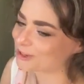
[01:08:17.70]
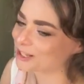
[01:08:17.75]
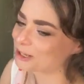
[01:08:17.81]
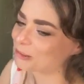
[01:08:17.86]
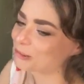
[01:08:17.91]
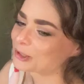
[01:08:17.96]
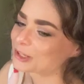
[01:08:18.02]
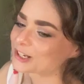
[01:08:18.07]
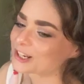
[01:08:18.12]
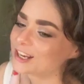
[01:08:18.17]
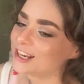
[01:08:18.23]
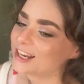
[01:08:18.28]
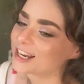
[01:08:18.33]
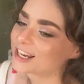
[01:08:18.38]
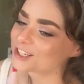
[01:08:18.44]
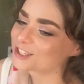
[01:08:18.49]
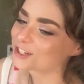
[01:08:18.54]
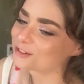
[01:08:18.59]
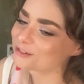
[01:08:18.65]
by that book.
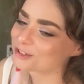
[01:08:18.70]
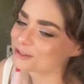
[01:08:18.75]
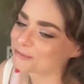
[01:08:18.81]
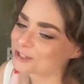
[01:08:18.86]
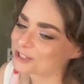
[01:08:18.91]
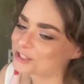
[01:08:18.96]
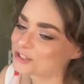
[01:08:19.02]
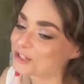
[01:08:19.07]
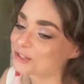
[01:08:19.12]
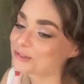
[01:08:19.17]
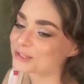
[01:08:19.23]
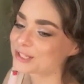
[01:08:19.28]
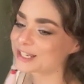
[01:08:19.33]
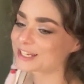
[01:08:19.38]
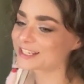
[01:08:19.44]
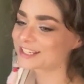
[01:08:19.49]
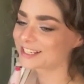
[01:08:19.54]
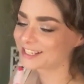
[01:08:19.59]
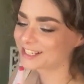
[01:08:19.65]
I don't know what I'm going to do with
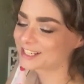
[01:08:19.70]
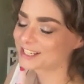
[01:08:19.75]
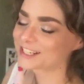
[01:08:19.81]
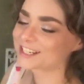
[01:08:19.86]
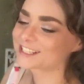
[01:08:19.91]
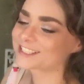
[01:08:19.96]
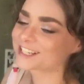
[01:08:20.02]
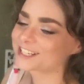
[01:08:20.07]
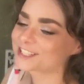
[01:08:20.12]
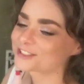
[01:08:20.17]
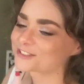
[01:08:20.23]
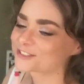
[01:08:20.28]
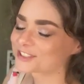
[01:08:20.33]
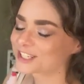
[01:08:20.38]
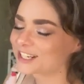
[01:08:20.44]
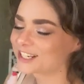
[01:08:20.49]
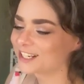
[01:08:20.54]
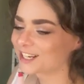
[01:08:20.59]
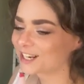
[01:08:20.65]
it.
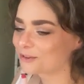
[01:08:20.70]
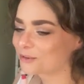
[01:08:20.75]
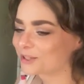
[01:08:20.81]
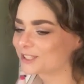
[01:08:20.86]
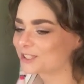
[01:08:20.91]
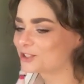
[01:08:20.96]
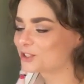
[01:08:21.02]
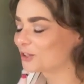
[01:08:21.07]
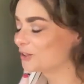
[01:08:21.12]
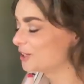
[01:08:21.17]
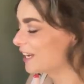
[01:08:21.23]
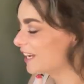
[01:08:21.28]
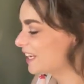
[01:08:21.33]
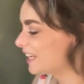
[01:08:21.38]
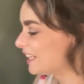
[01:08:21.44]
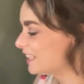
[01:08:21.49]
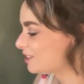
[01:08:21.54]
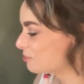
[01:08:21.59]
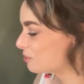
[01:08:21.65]
I want to donate
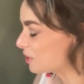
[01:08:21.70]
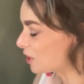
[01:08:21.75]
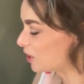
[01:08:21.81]
it, but